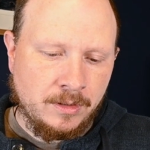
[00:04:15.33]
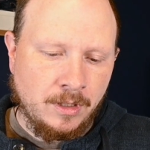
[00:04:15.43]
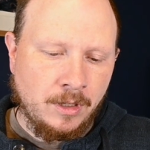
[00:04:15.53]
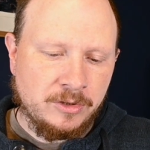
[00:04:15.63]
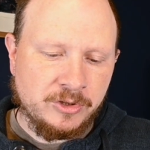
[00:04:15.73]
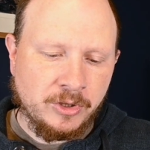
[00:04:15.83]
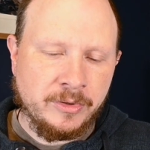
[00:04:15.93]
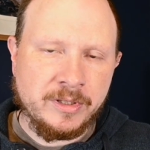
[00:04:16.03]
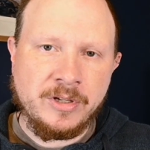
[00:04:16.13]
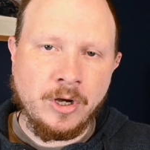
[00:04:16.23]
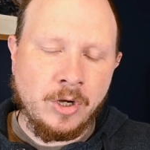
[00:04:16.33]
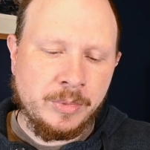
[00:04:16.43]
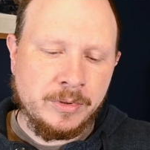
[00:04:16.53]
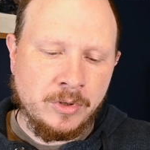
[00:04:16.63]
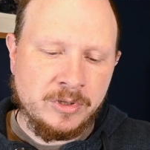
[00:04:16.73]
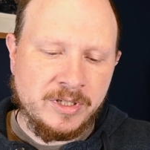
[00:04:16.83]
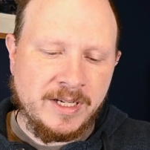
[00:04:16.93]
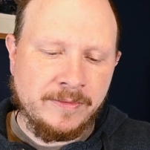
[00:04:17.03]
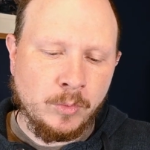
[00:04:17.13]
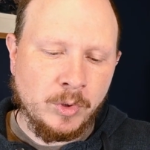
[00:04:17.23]
Also at the top,
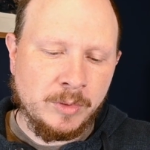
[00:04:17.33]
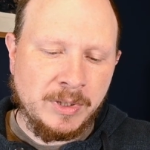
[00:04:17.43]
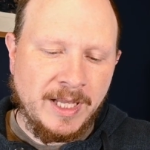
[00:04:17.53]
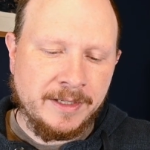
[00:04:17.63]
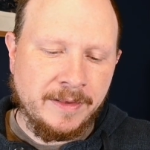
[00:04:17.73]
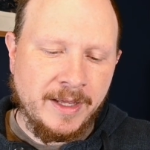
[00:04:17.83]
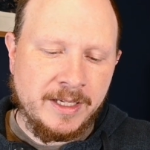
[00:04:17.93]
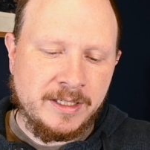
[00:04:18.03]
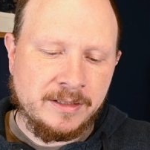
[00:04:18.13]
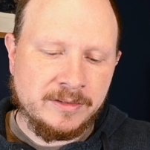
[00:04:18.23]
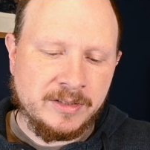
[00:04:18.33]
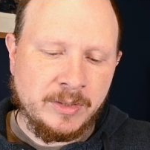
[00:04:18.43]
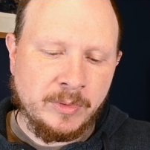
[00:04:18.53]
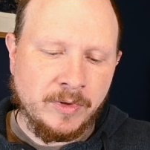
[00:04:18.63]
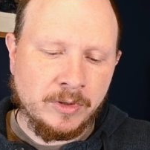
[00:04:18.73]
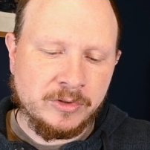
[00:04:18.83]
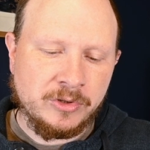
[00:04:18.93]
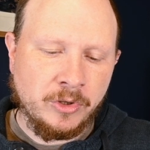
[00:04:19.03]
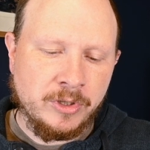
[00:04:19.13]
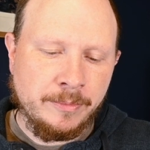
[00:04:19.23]
underneath the word planner there, you can see we've got
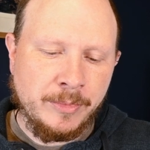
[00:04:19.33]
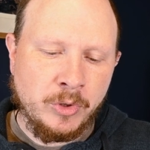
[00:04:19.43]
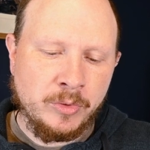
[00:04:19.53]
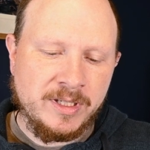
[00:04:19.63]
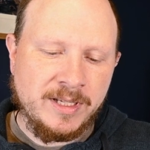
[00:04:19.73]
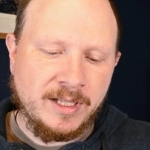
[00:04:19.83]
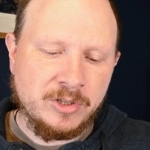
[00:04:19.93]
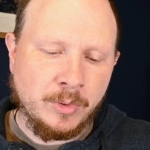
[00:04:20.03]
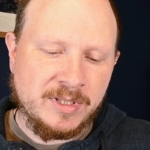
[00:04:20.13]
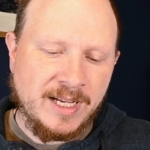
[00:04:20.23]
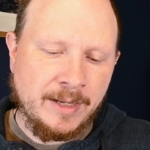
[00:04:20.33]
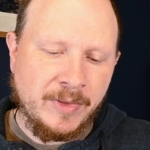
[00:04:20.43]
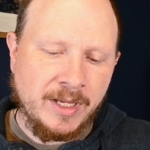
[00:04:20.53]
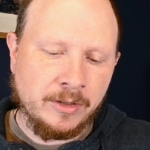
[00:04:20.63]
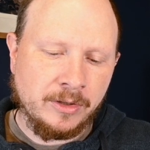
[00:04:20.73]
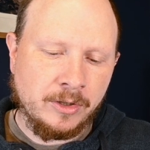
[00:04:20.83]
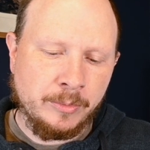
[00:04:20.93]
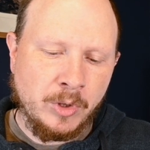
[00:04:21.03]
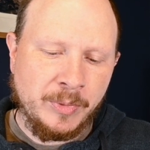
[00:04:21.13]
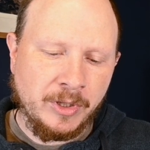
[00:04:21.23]
sun and moon. It tells you what time they're going to
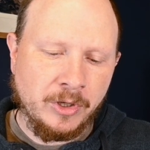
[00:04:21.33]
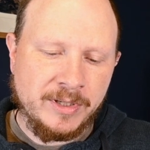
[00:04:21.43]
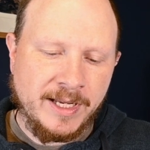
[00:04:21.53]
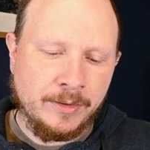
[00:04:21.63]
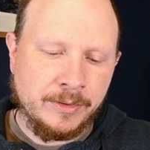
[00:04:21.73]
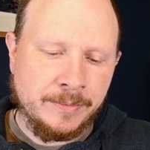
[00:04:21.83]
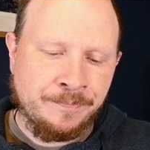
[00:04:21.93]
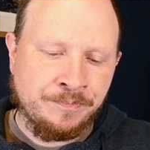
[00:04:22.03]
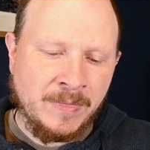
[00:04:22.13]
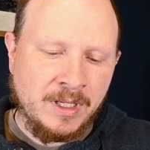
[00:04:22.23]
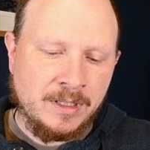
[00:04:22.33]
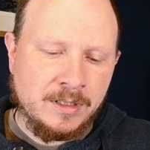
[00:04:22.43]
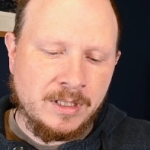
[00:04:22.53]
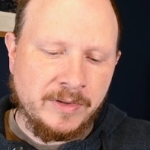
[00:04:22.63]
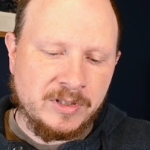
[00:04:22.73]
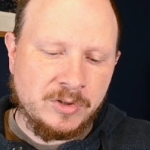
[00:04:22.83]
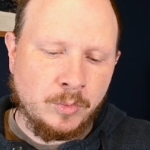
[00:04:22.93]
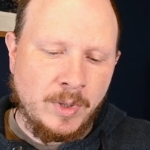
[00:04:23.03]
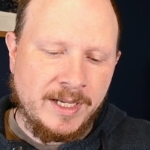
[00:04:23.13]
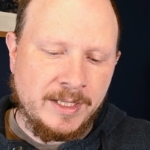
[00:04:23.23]
come up and go down. If I
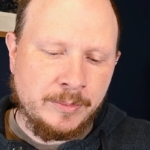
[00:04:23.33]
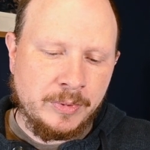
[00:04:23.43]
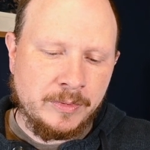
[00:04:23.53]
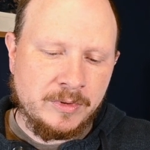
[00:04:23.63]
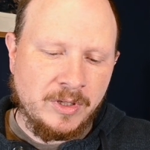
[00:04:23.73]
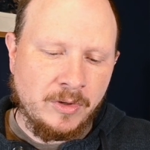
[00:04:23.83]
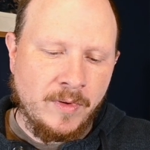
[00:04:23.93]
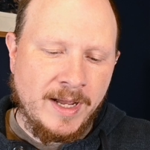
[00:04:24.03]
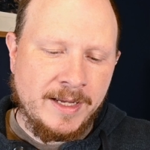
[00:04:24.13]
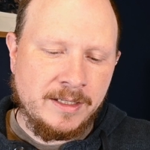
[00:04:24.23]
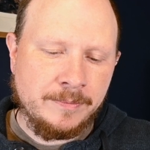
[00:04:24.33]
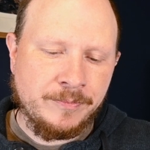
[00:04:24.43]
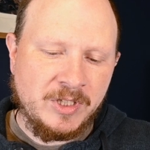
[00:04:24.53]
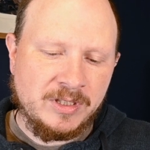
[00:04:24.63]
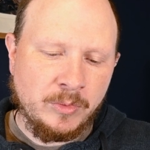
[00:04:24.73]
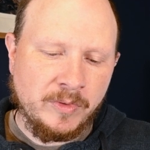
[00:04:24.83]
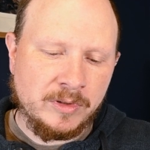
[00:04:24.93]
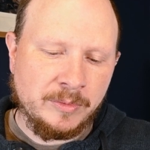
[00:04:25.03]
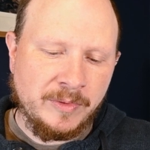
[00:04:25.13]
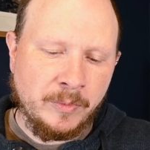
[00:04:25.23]
swipe to the right, you see we've got
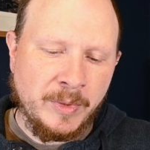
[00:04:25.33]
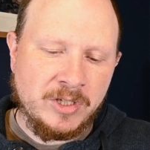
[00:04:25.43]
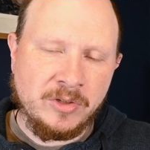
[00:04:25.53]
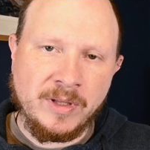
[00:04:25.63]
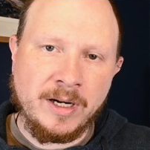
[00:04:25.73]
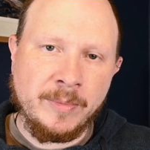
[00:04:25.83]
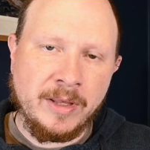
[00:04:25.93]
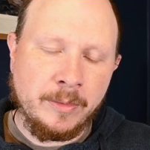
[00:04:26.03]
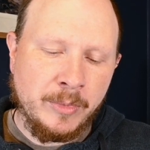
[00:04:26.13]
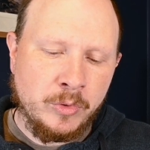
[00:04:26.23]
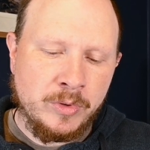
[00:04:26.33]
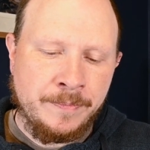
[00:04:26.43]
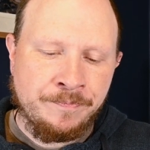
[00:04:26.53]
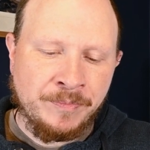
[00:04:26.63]
some information there about the moon.